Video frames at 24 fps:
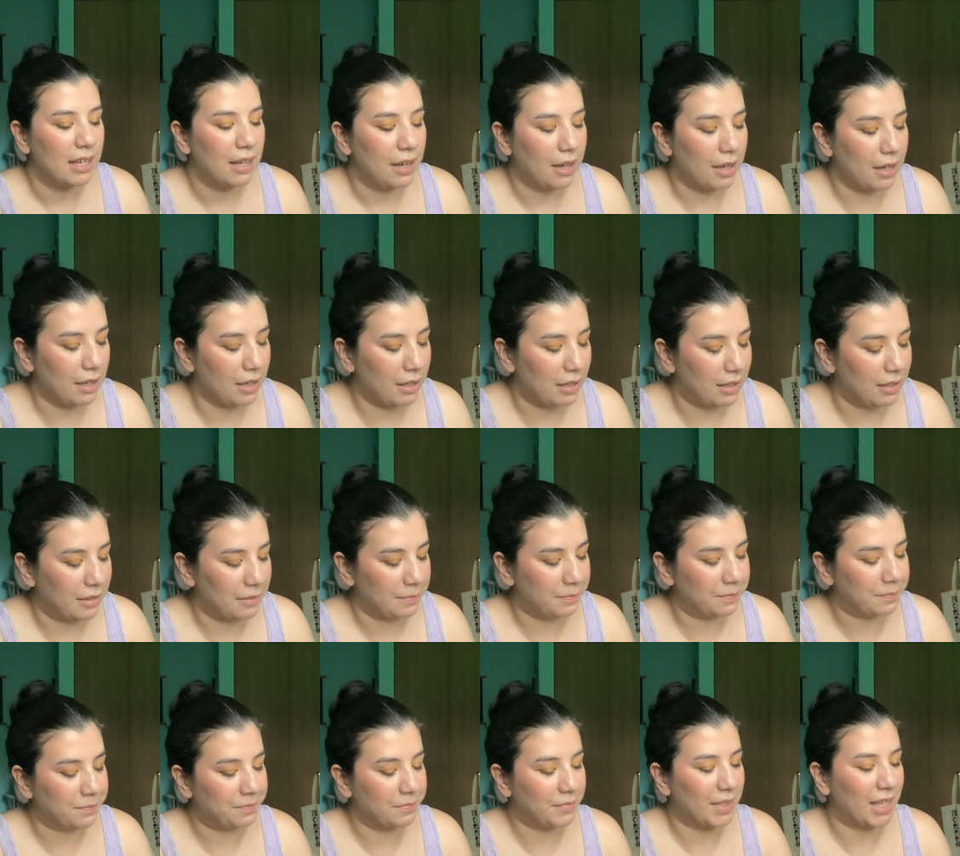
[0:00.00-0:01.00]

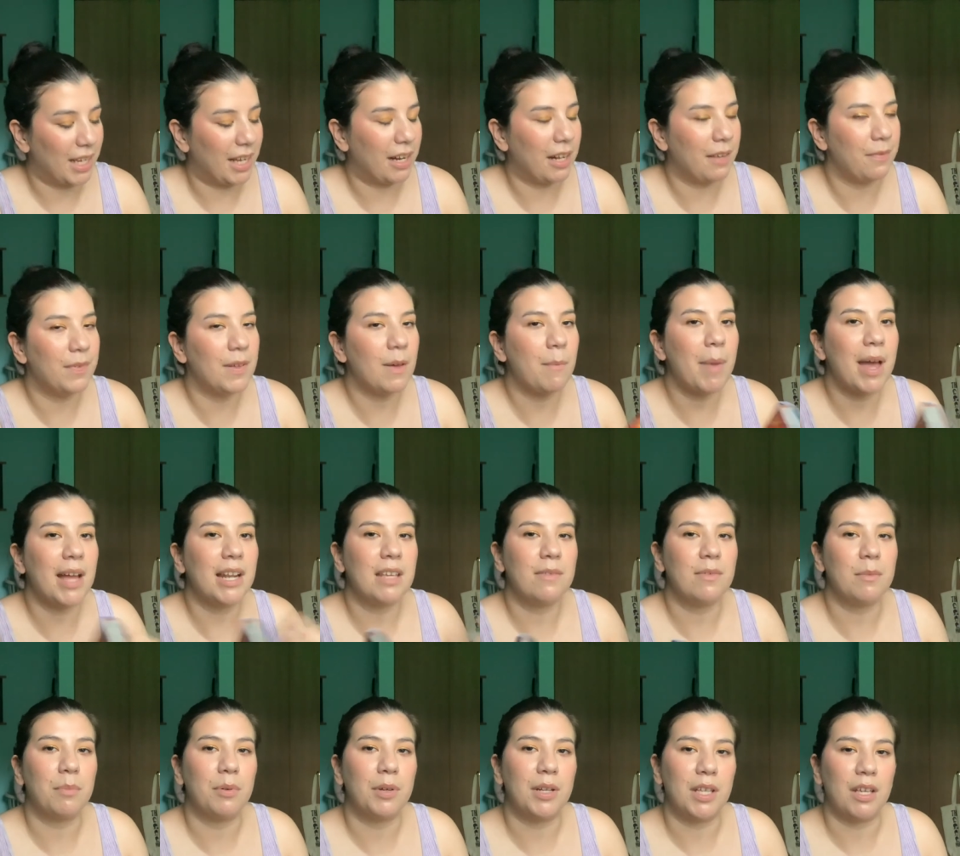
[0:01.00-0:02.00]
Um, and I feel bad
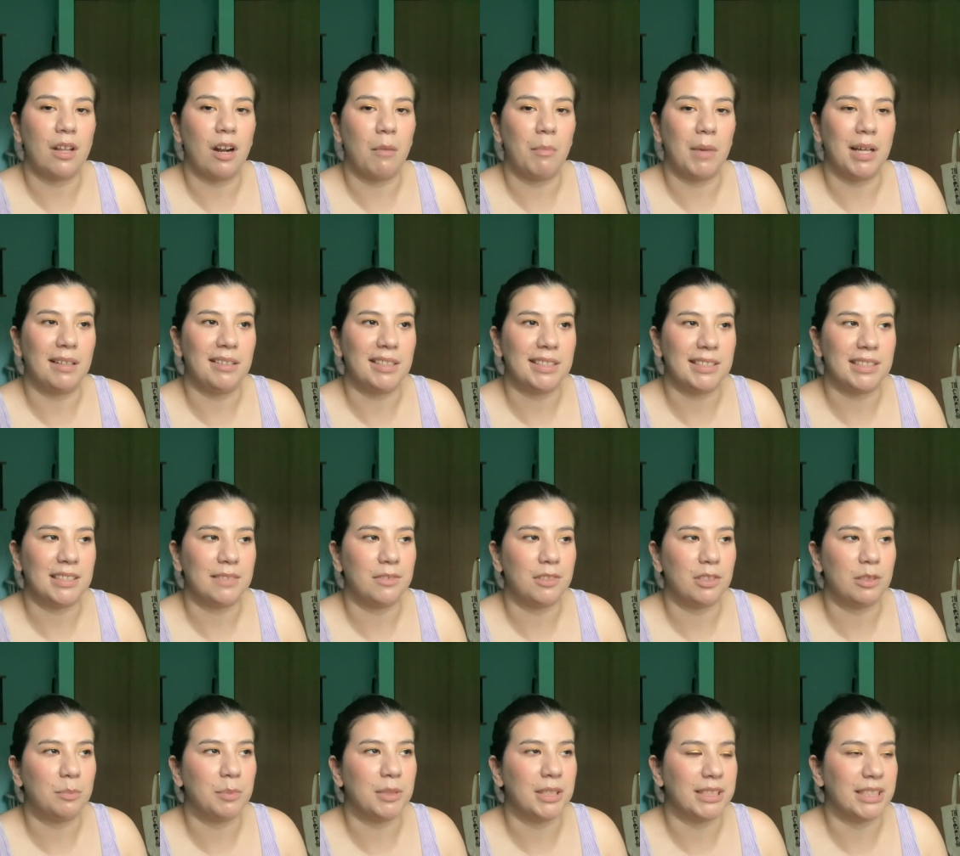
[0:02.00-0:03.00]
even putting it on my list of two
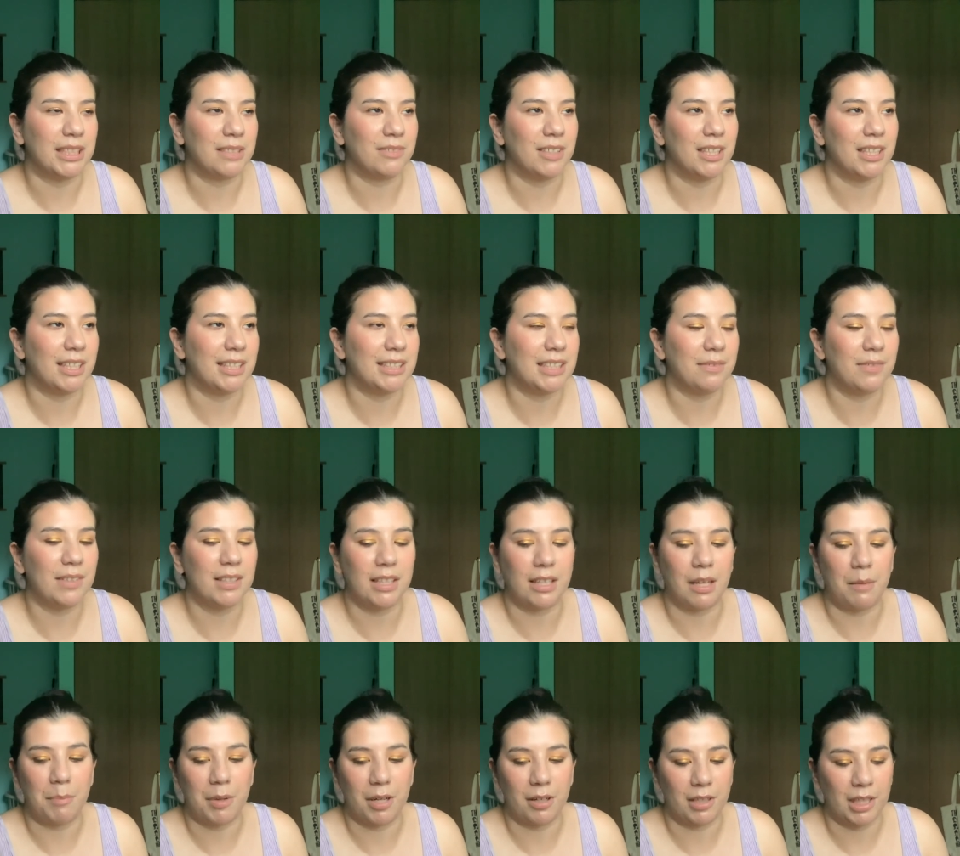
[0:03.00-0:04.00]
books I read because I feel like I
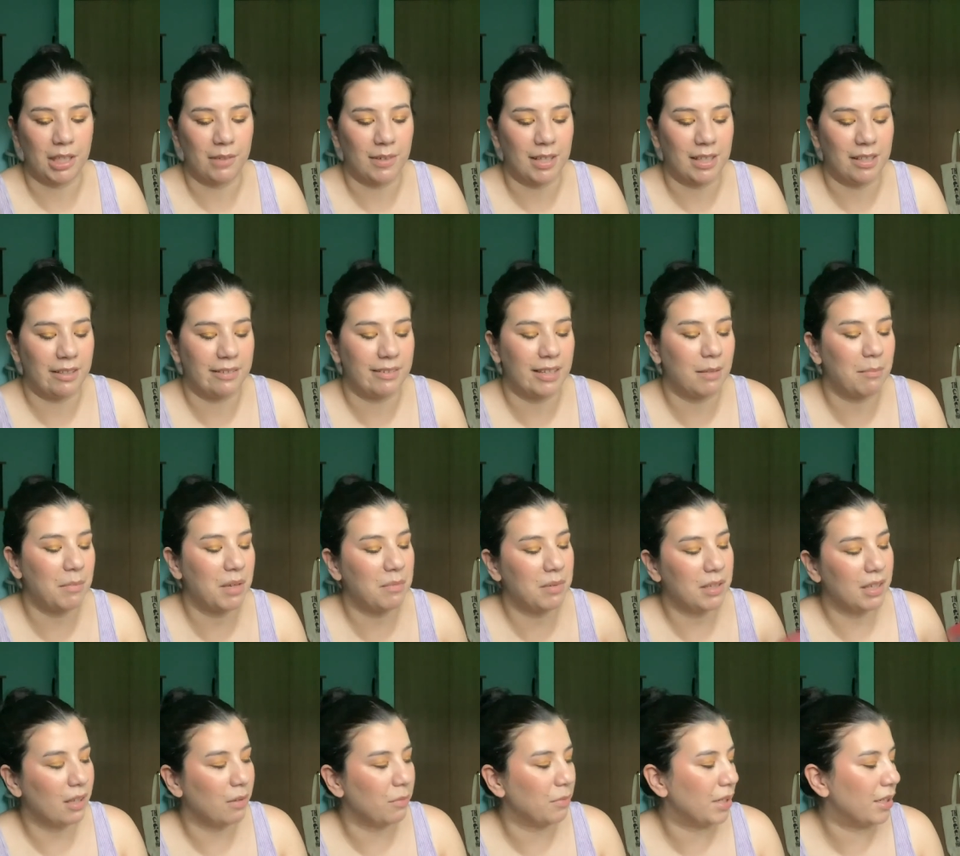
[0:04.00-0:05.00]
barely read this. Like maybe
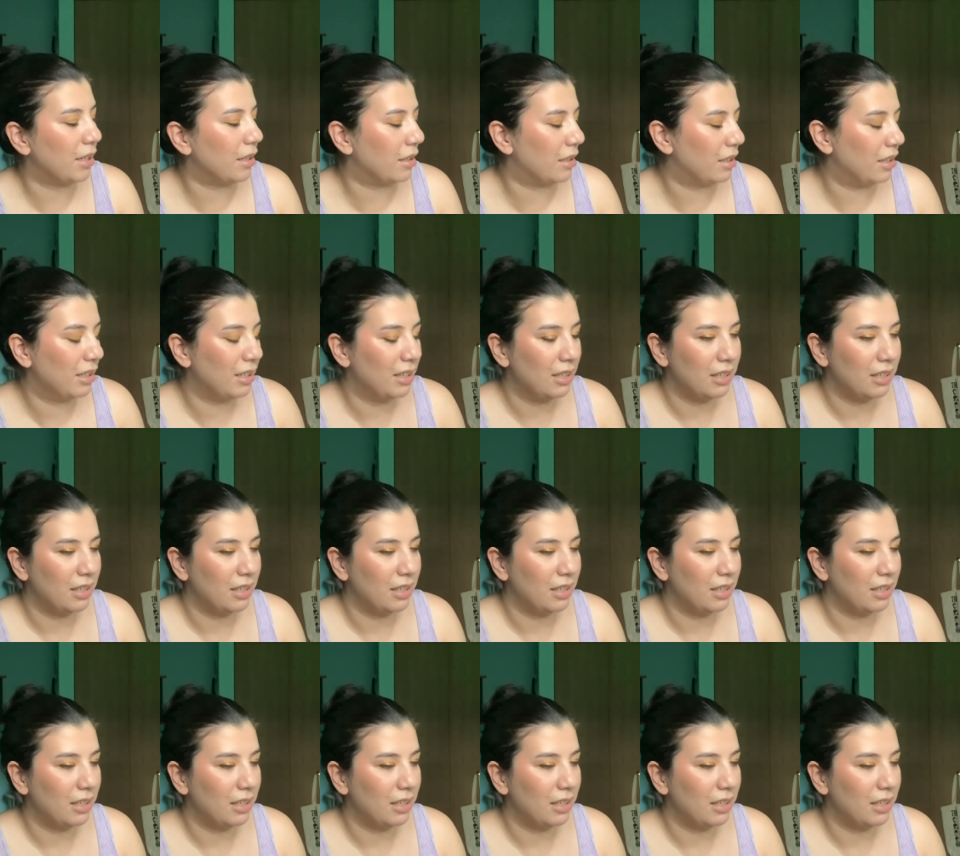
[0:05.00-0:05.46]
I'll read it